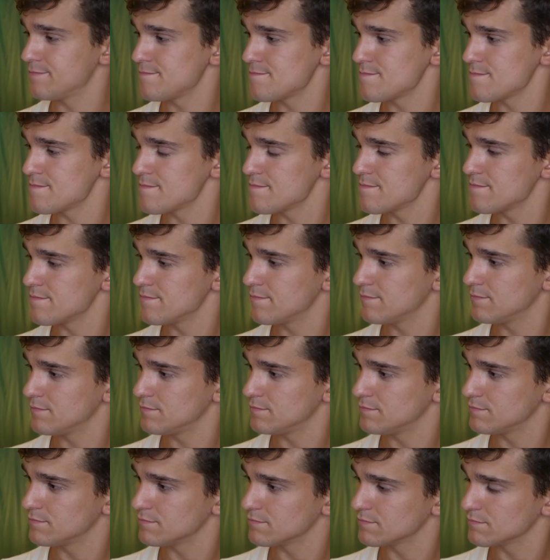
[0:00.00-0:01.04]

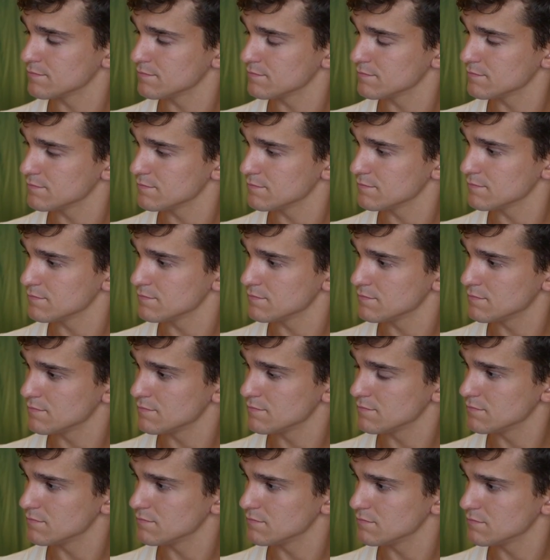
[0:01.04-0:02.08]

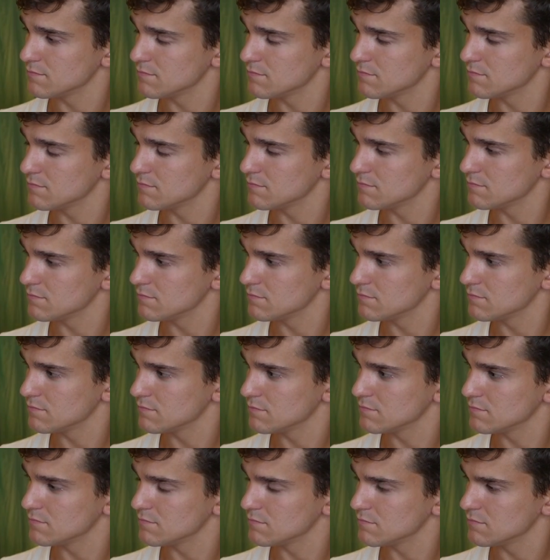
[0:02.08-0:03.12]

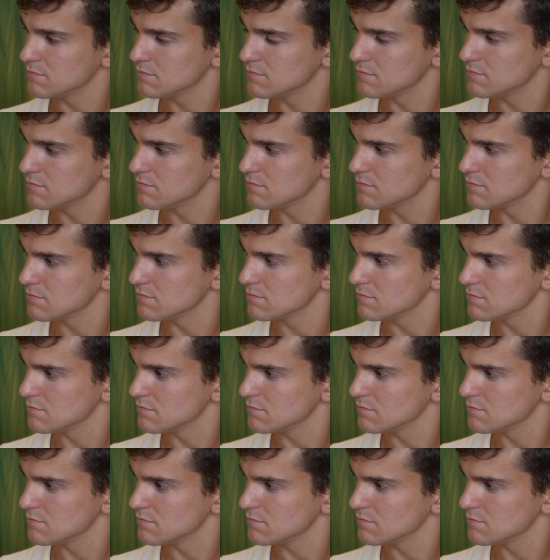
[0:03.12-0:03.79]
No words are spoken by the person on screen.